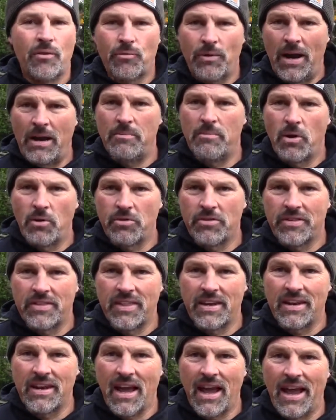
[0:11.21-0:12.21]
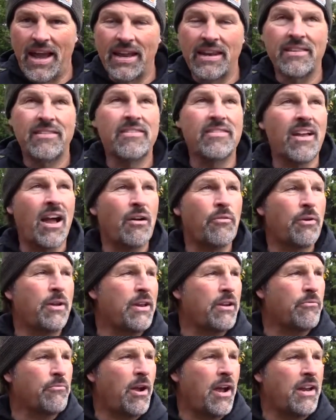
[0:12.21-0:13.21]
Rain most of the night. It's not
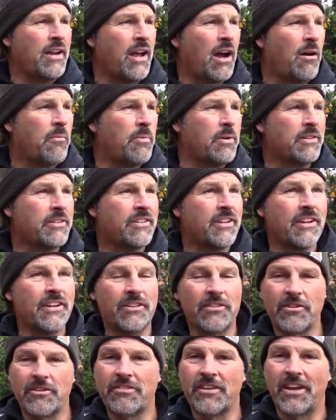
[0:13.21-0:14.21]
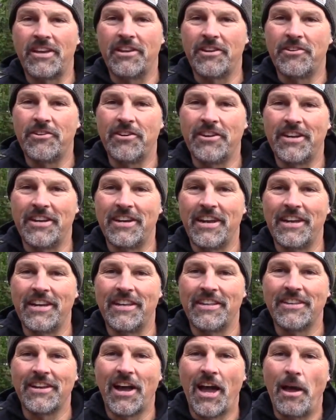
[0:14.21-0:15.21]
raining right now, but it looks like it could at
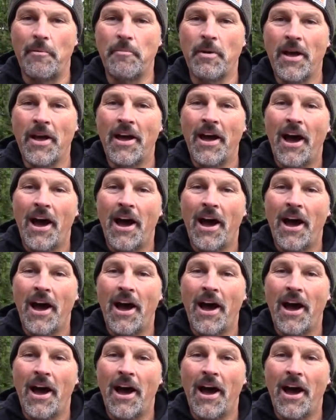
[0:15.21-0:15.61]
any time.